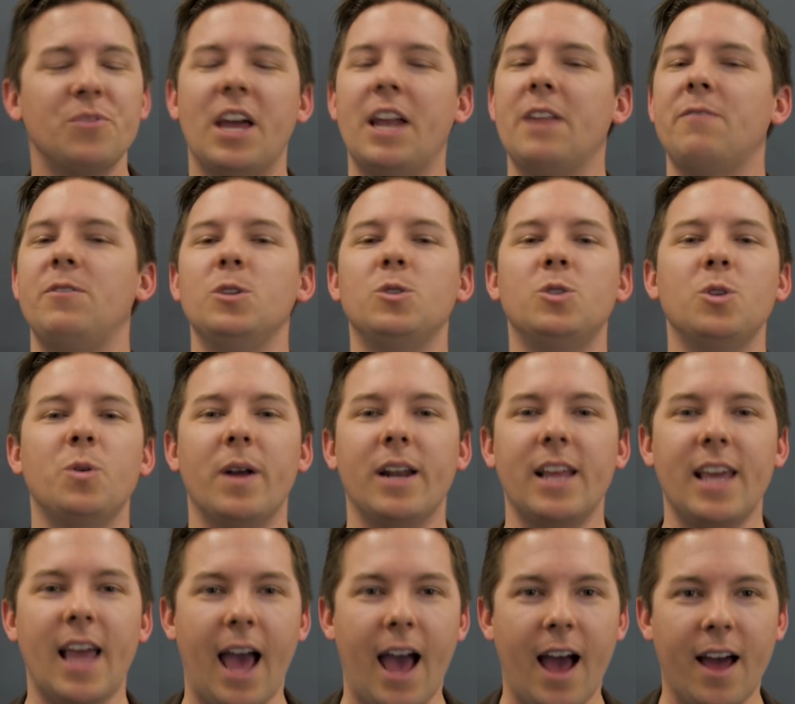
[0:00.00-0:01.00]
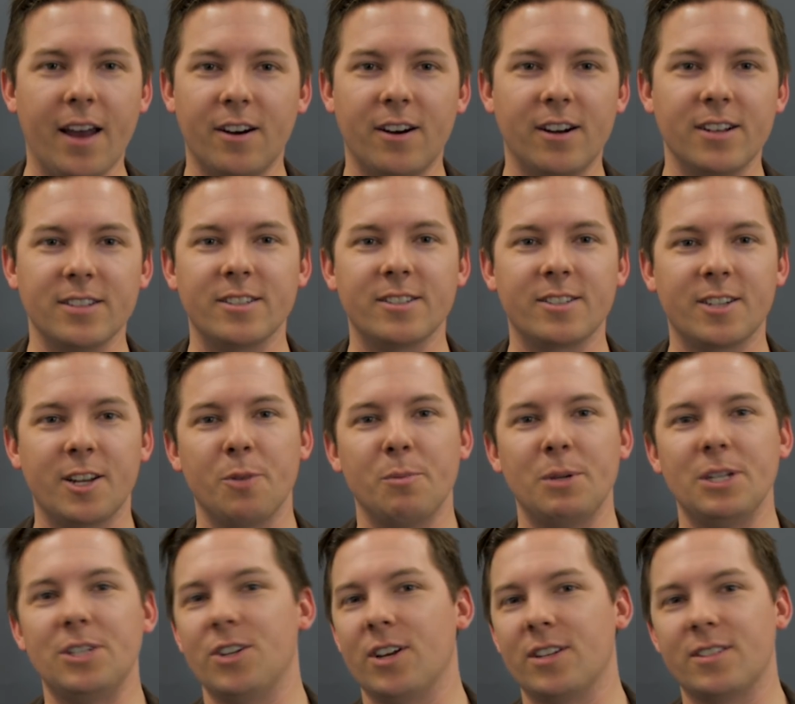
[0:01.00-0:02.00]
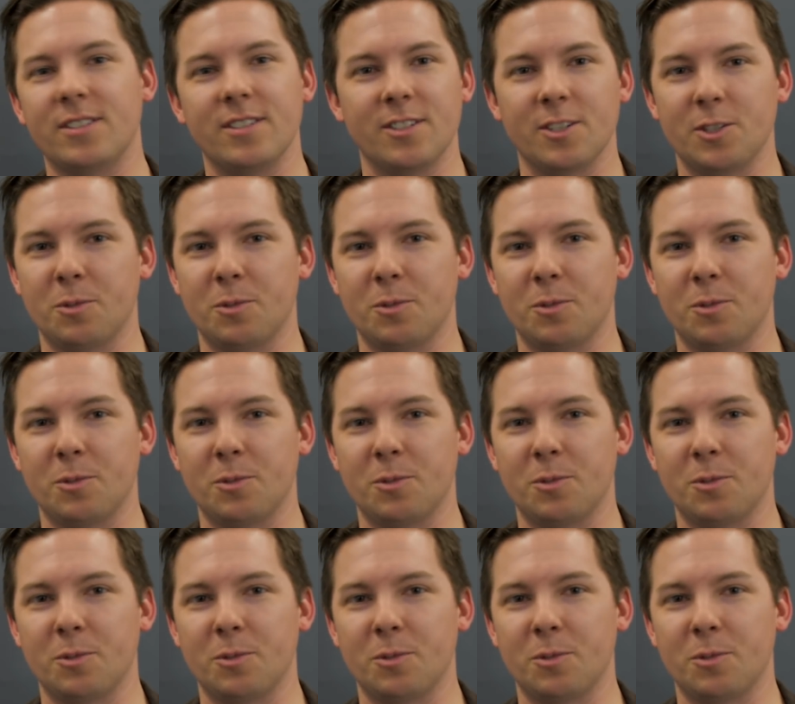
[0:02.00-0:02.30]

And if you do any add-ons, it's going to be just as